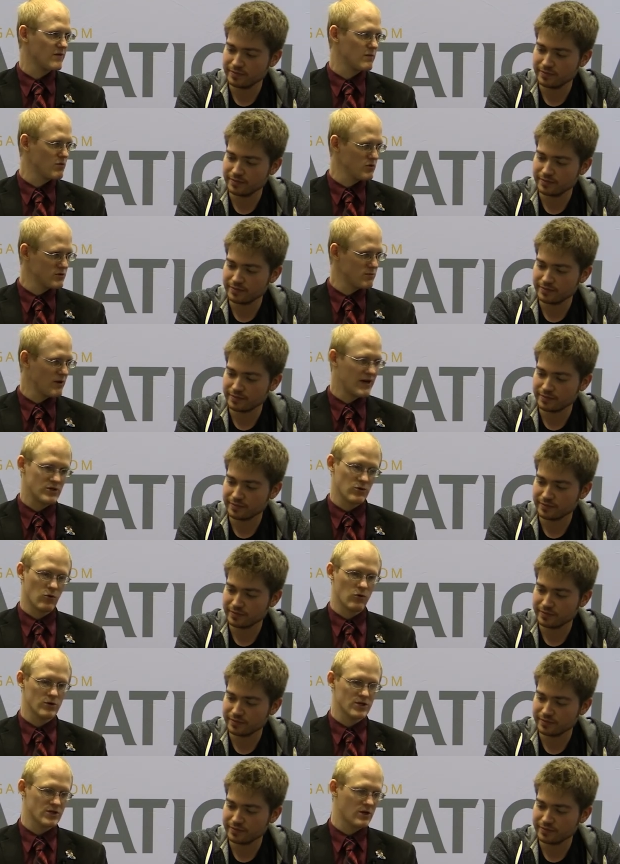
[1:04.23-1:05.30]
Speaker 1: of the blue splash
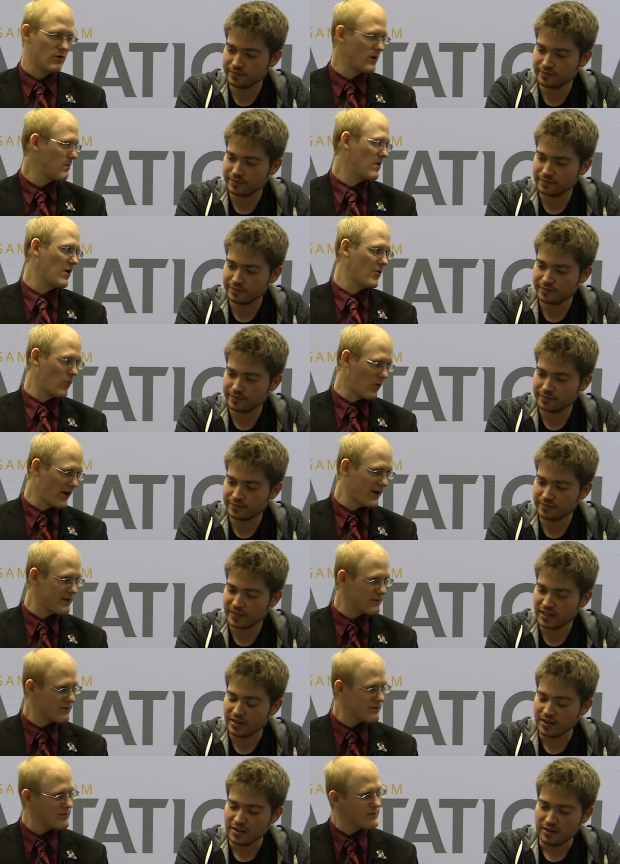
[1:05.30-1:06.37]
or just going mono
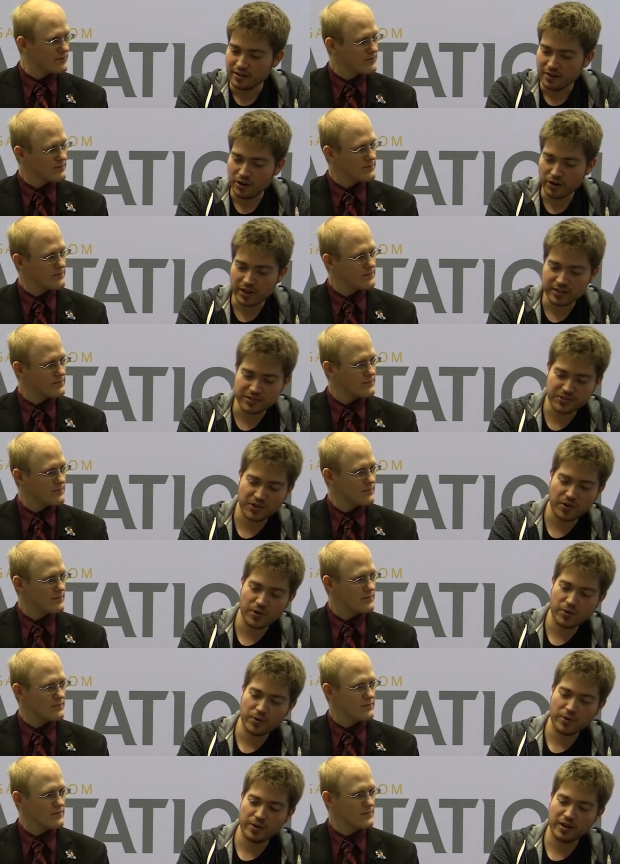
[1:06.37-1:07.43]
white?
Speaker 2: Okay, so
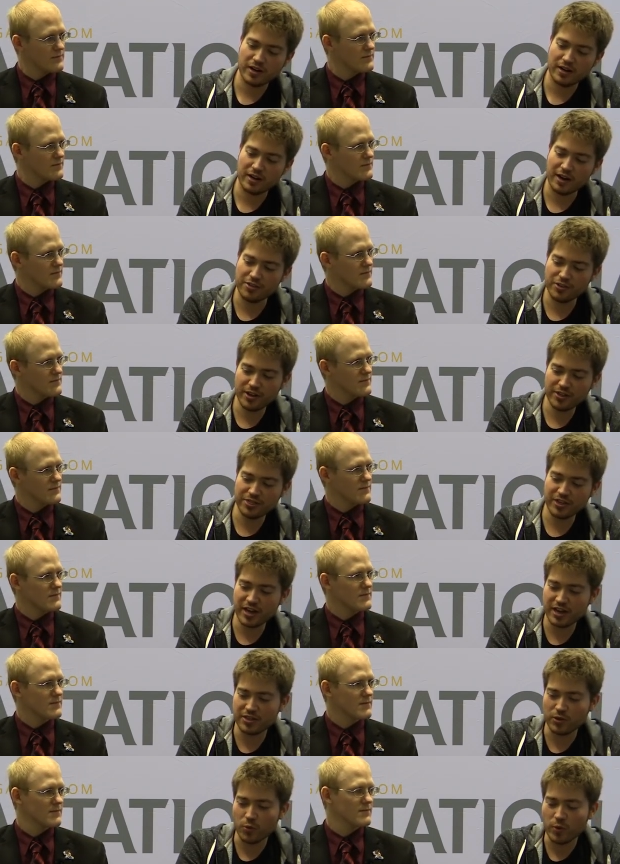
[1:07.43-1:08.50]
I thought
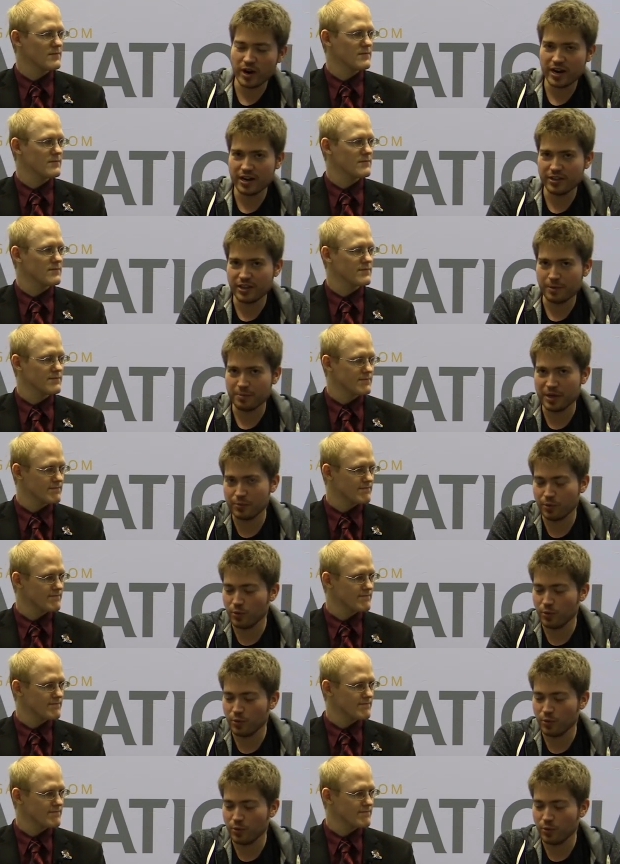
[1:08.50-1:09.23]
that the way that people